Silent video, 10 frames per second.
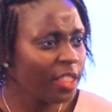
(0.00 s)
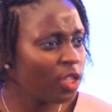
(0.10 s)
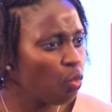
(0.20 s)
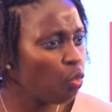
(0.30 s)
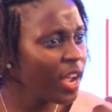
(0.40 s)

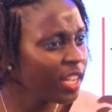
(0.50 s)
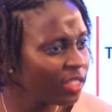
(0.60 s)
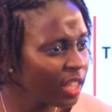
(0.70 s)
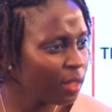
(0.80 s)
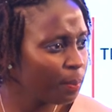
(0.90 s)
The
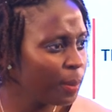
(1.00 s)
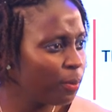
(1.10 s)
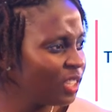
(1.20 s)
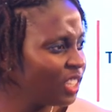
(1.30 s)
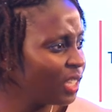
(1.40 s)
way that the
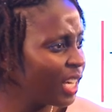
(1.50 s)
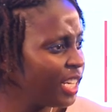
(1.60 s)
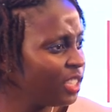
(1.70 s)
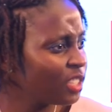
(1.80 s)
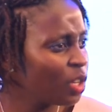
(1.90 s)
people
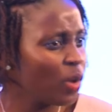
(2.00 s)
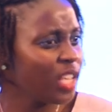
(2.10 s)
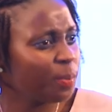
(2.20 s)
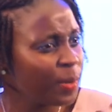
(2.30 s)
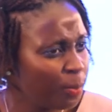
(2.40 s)
engaged, the
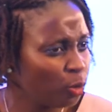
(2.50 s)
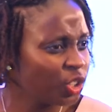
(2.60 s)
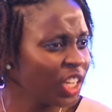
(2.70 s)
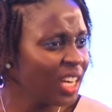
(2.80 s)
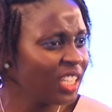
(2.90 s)
way the people
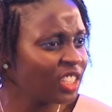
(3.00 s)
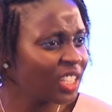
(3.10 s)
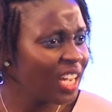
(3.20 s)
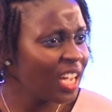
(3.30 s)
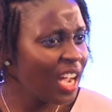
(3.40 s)
challenged.